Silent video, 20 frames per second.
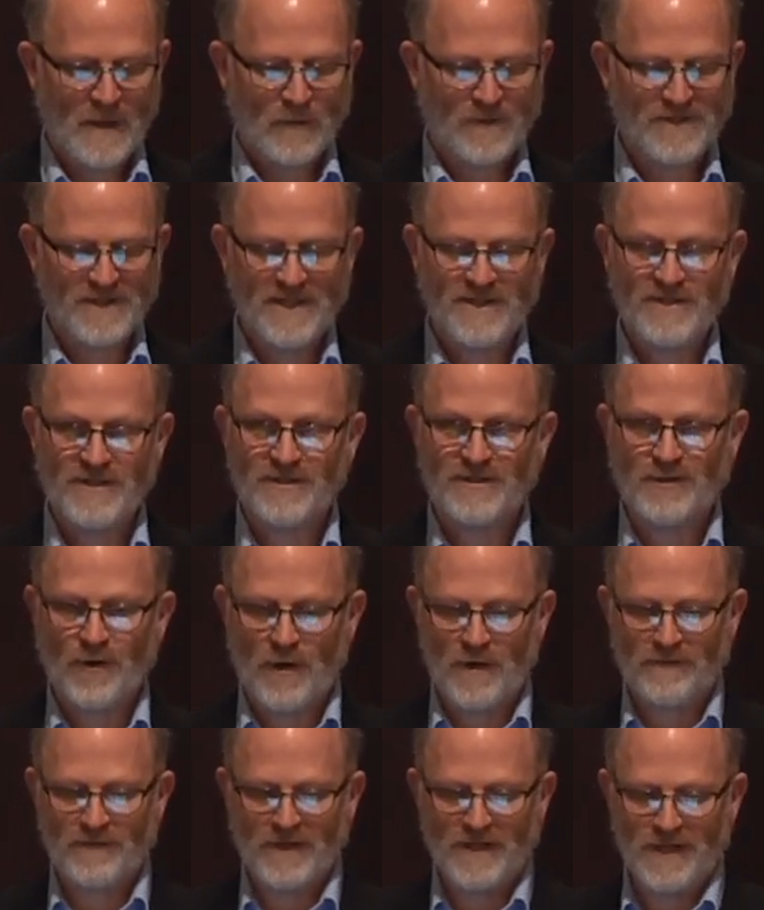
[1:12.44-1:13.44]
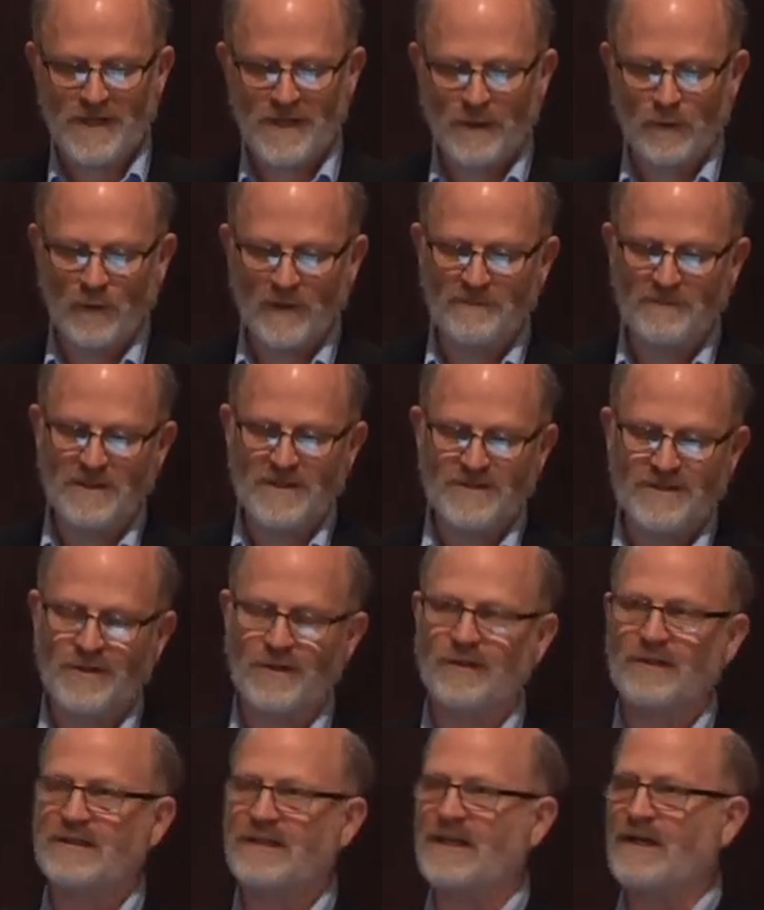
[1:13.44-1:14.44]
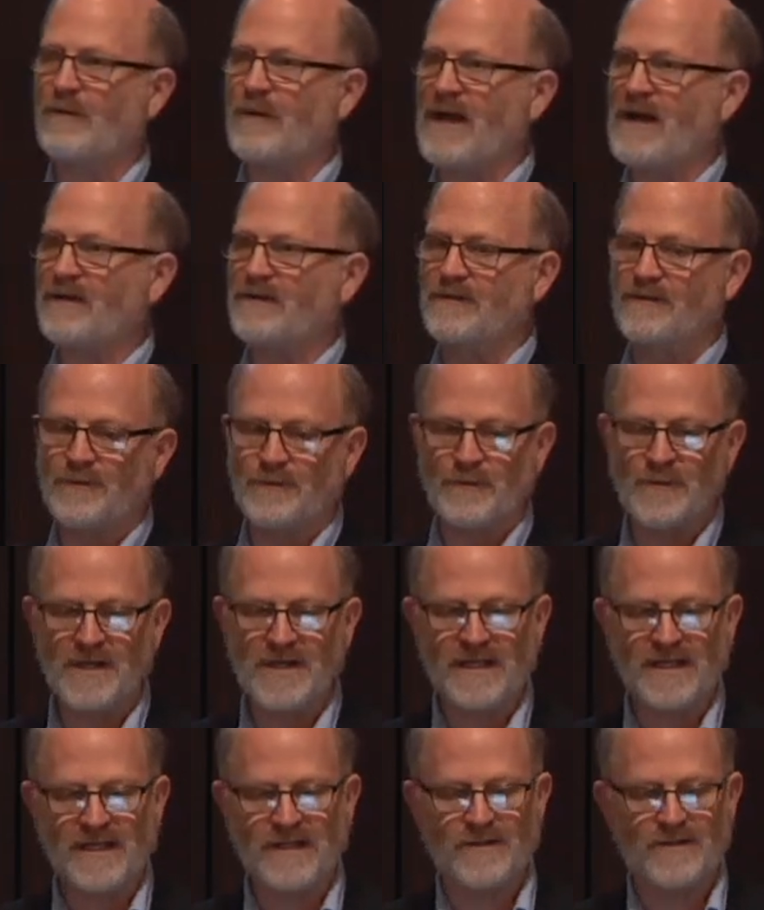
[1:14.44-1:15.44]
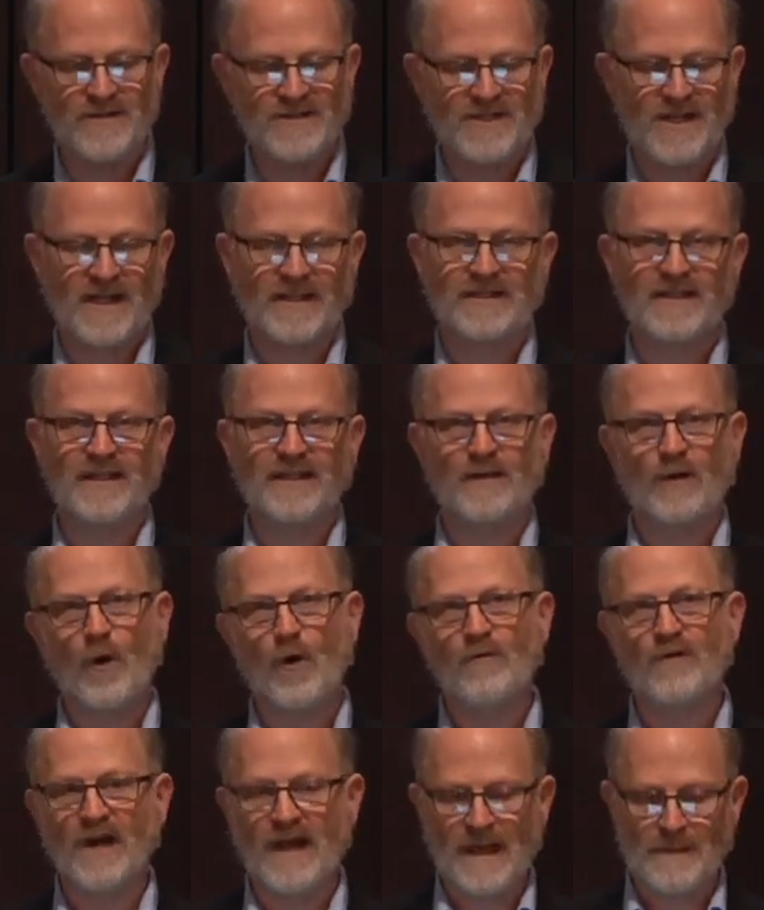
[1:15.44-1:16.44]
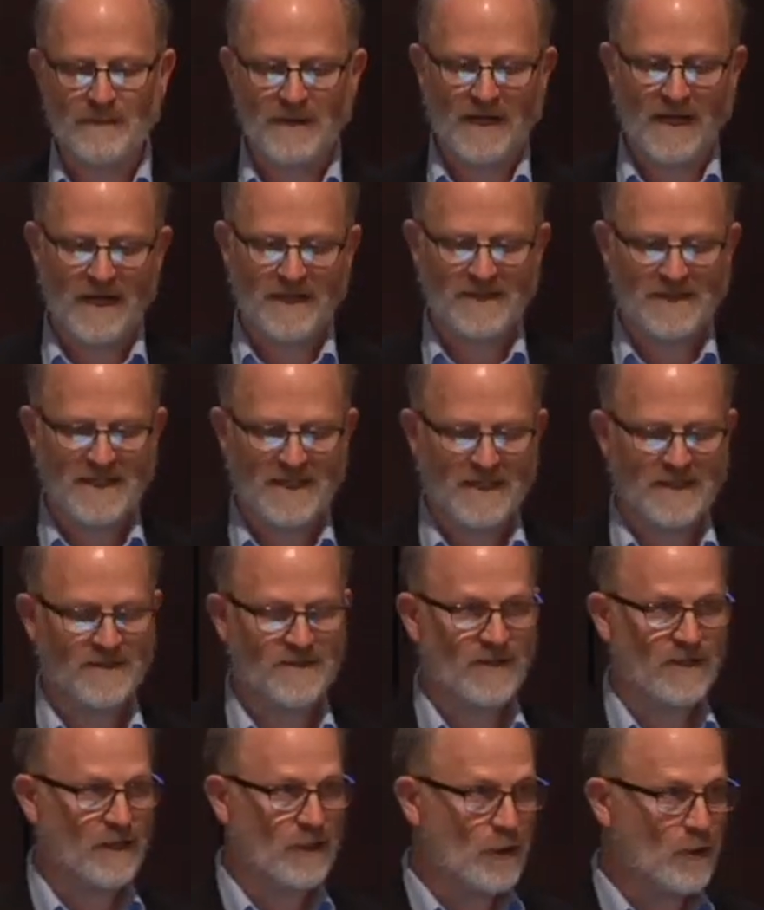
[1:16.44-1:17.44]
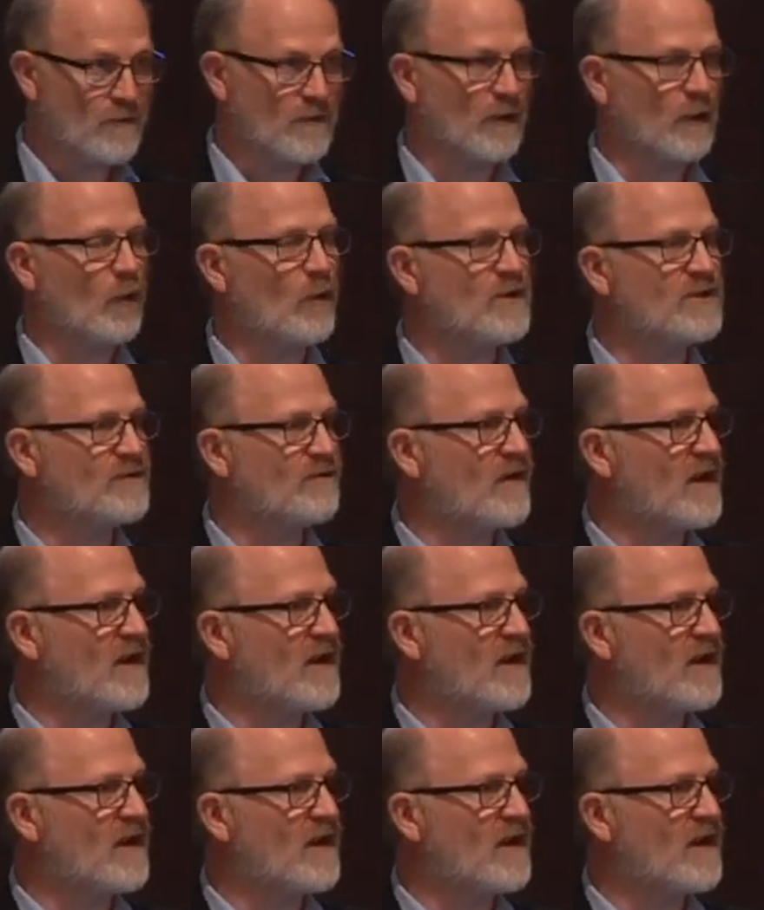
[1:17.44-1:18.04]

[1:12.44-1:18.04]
Well, since the start of the year, we've been circling around three intersecting, overlapping ideas: the year of the Lord's